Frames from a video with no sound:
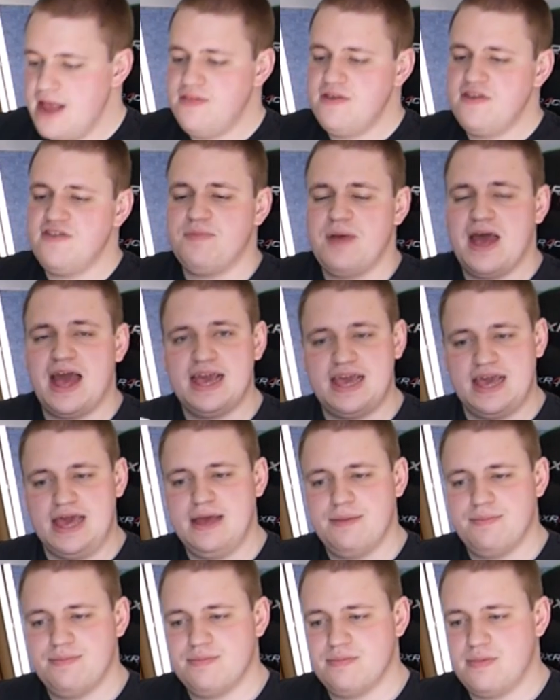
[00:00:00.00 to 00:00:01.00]
In this
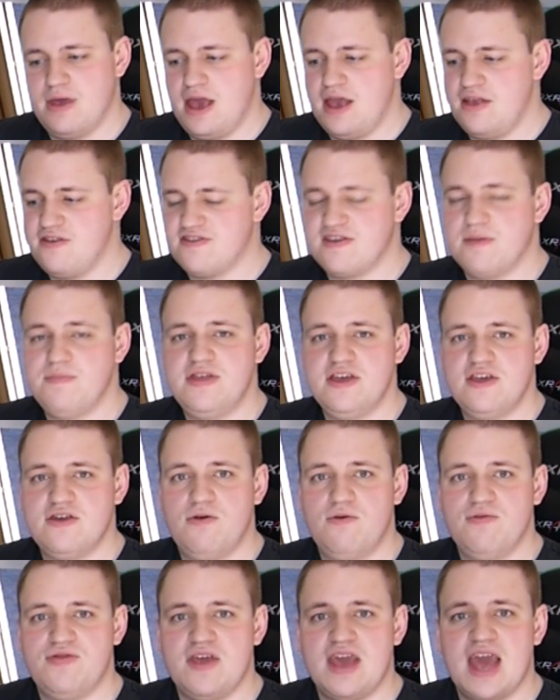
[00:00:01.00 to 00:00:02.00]
packet is something
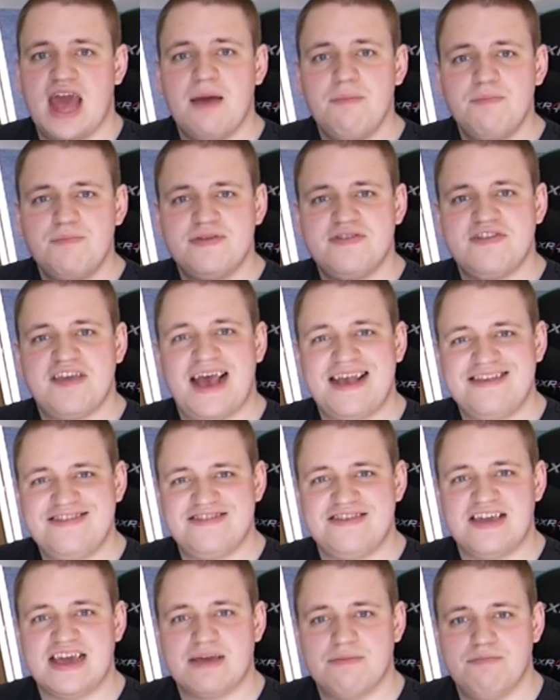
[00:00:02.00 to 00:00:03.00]
called the
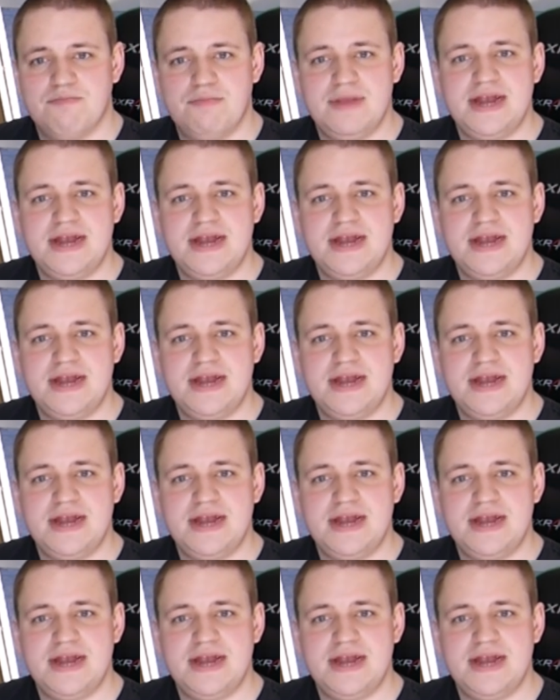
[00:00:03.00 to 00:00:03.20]
Amptastic